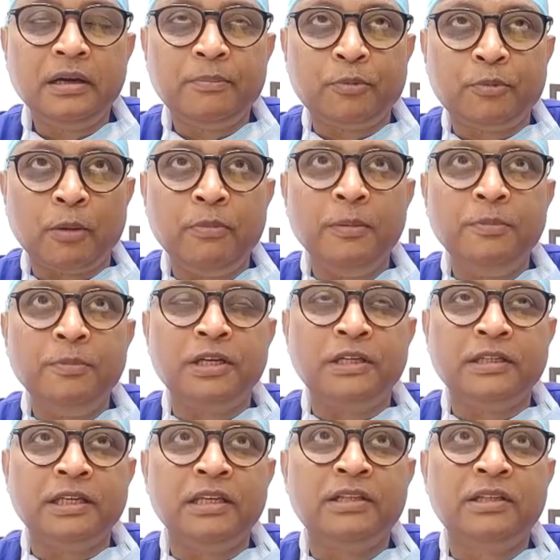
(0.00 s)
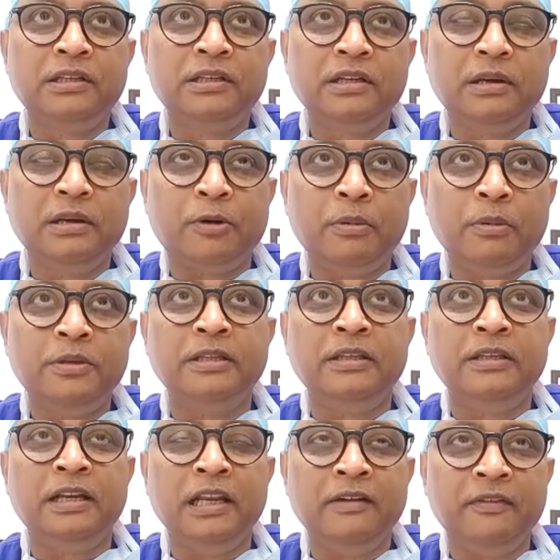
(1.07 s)
problems such as problems in
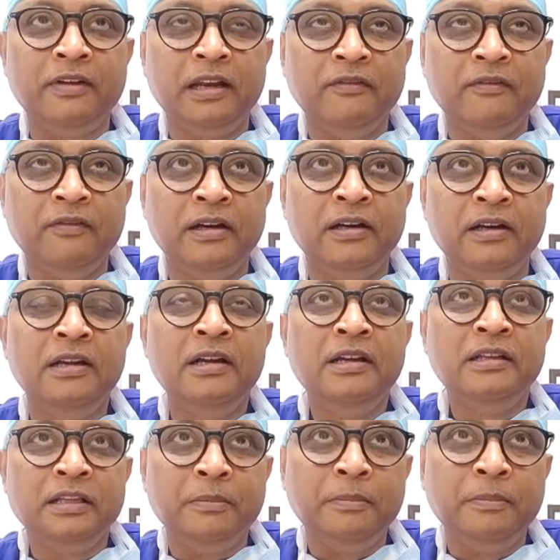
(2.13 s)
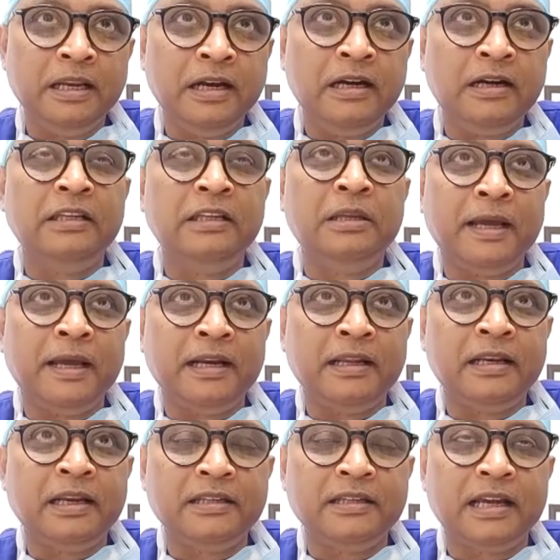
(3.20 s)
the liver, the biliary, the
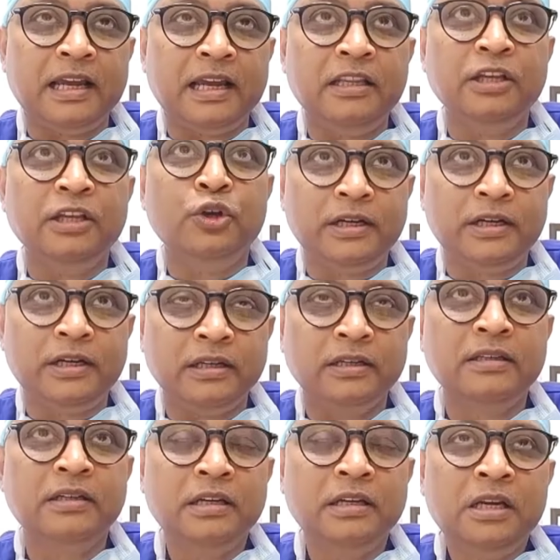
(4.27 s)
pancreas, and the ureters.